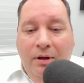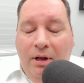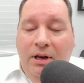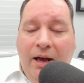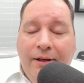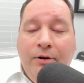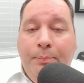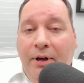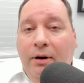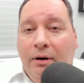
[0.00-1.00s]
And yeah, they're
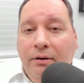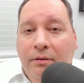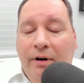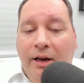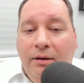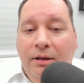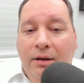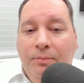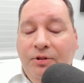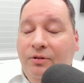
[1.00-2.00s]
bigger, right?
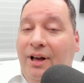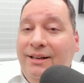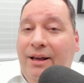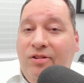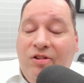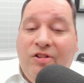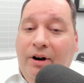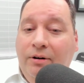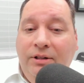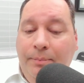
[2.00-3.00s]
But they're not
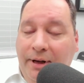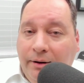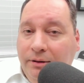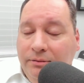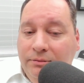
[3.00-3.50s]
necessarily better.